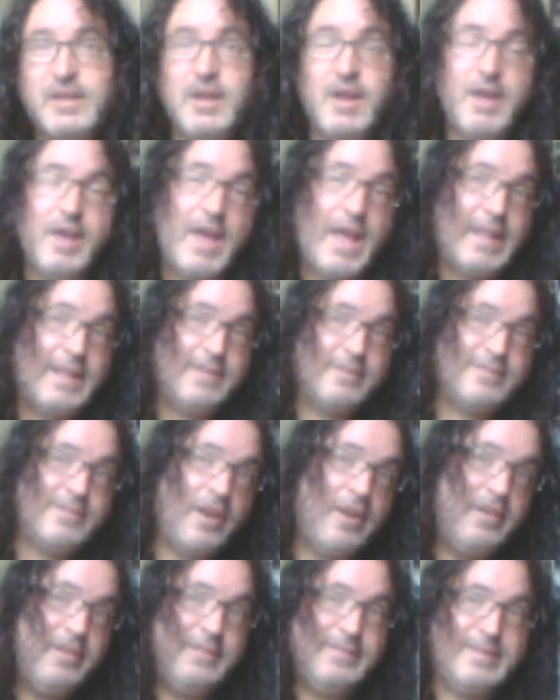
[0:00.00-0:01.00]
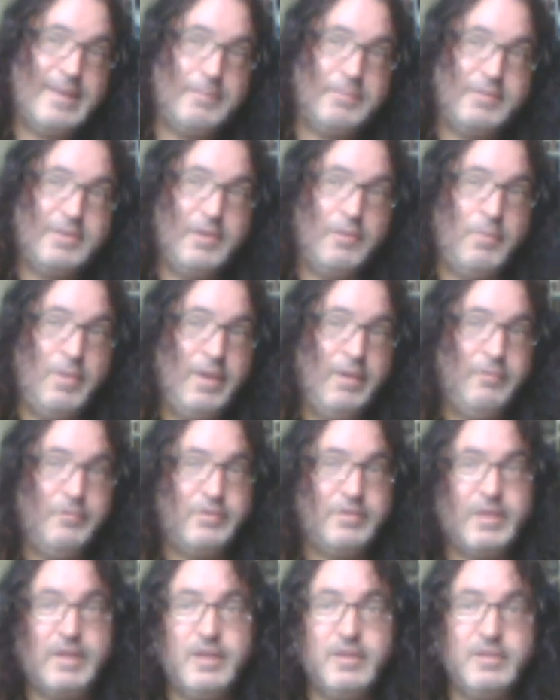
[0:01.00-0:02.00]
And in fact, at the start of this
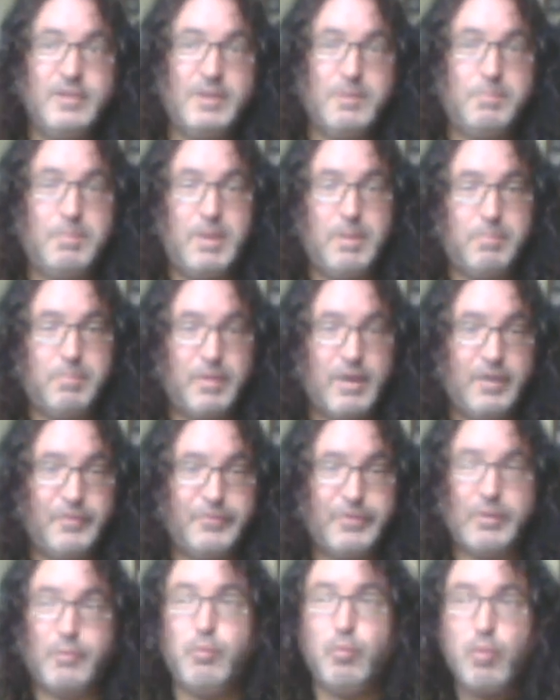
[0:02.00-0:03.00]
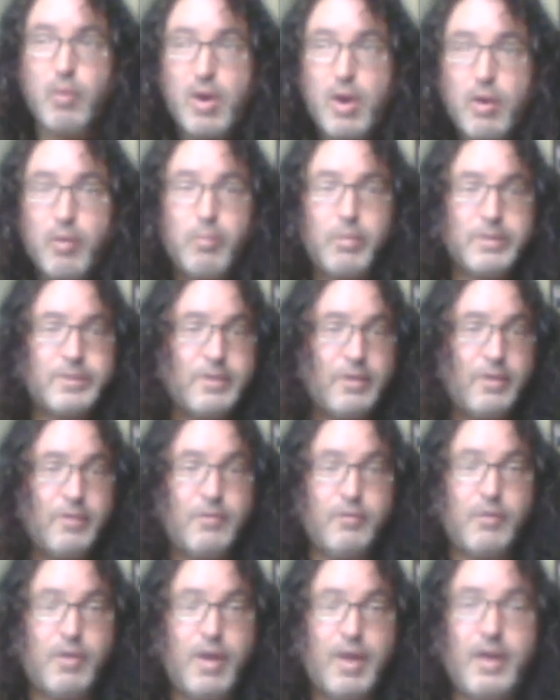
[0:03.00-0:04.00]
episode, when he was killing people, I was like,
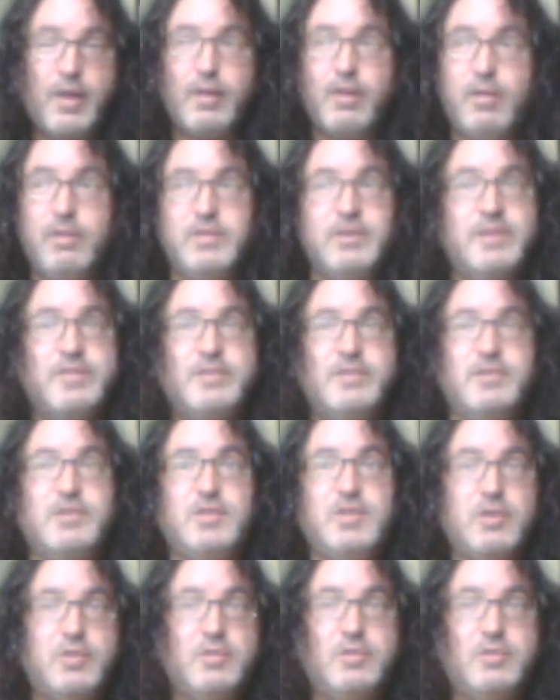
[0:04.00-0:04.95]
whoa, what the hell?